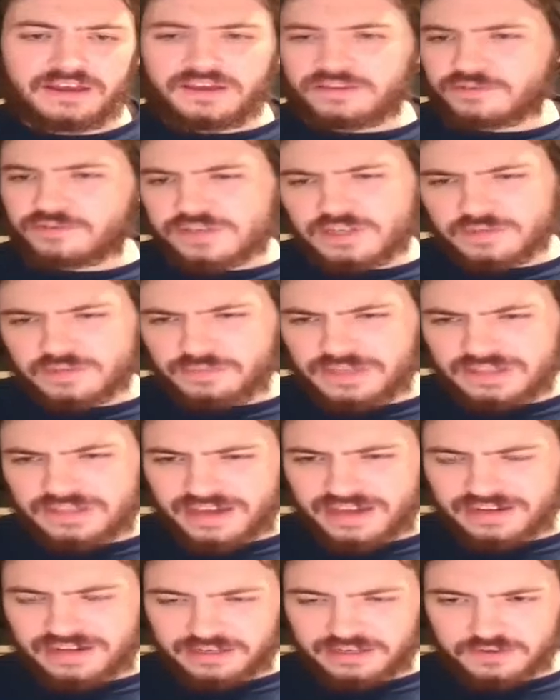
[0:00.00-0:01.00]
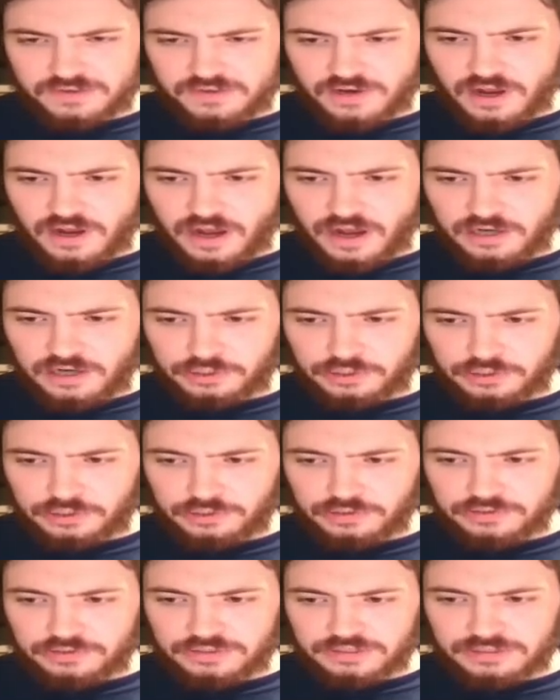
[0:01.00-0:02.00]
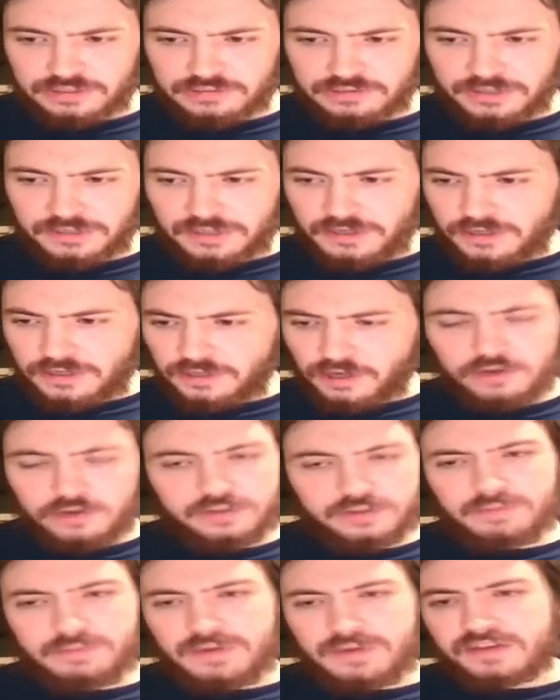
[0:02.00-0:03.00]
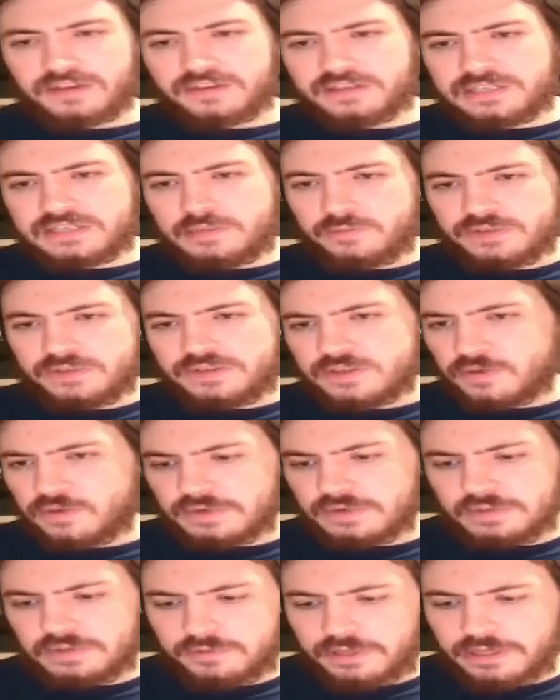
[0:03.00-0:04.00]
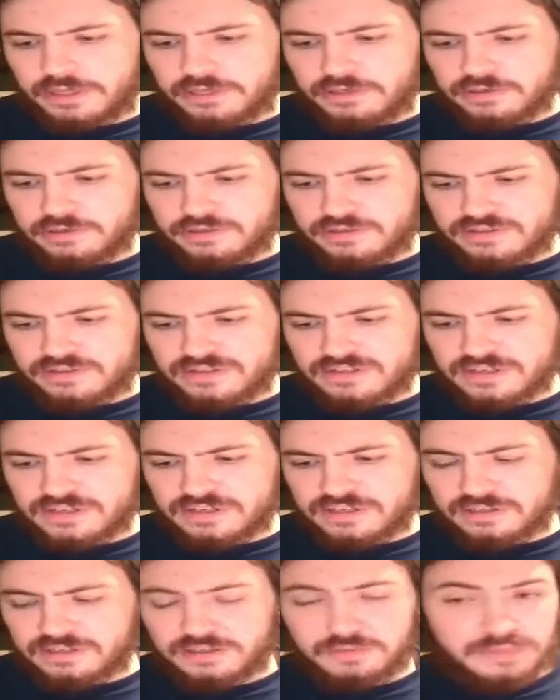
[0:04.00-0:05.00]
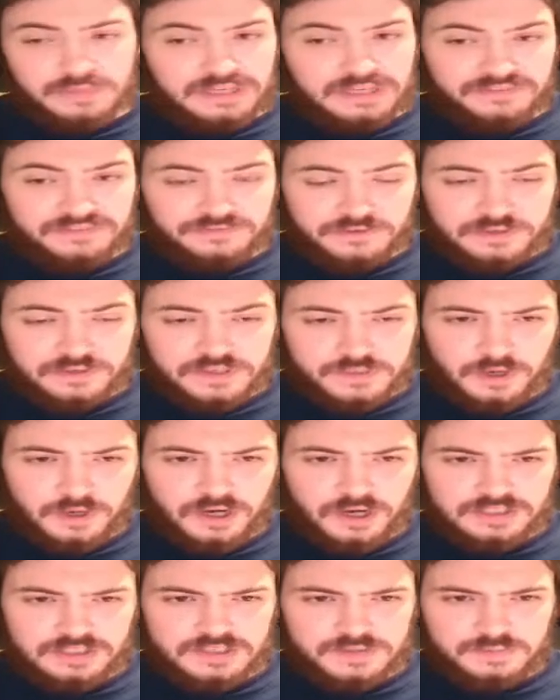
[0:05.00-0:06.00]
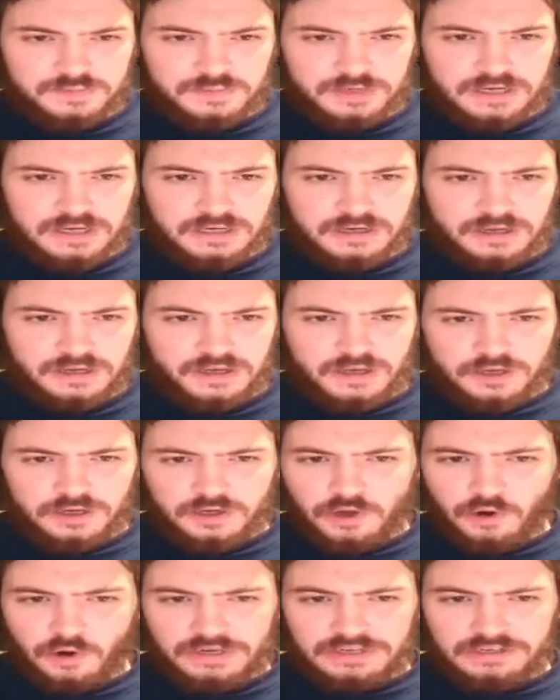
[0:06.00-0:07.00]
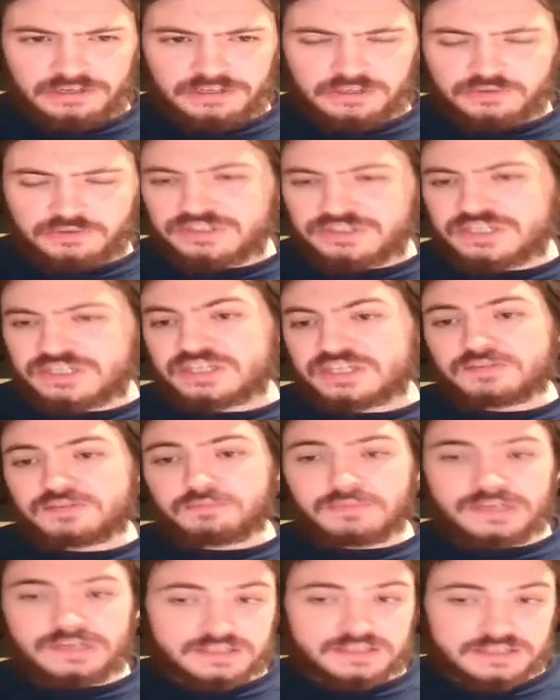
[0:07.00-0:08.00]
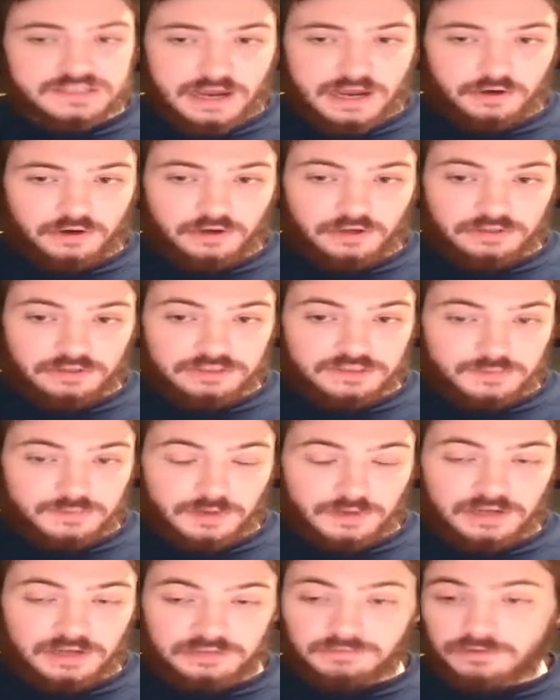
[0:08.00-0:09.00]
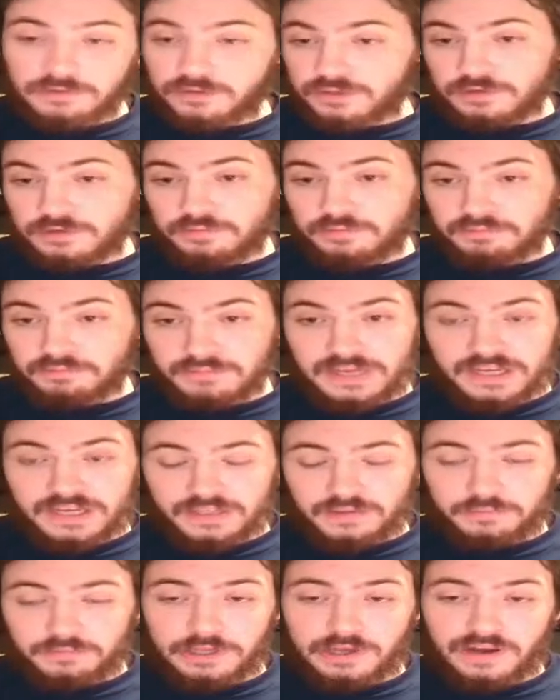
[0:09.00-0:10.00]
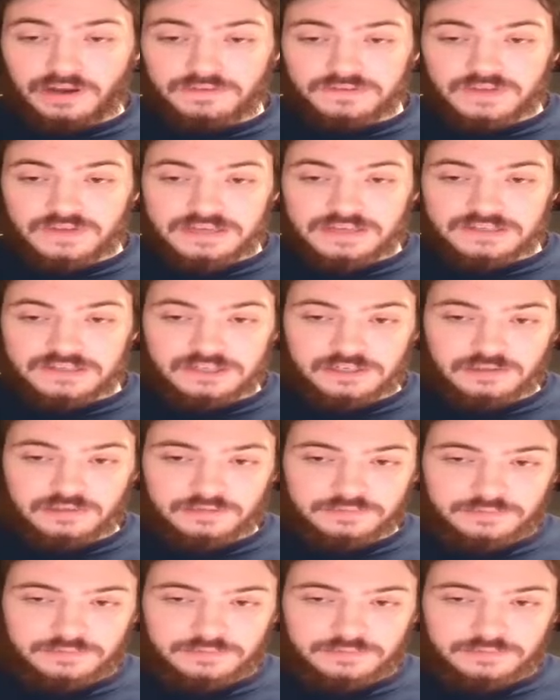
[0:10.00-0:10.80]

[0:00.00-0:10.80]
there's going to be that extra hunger to not only make the team with so many players competing for spots, but knowing you just missed out on the spot to make the playoffs last year.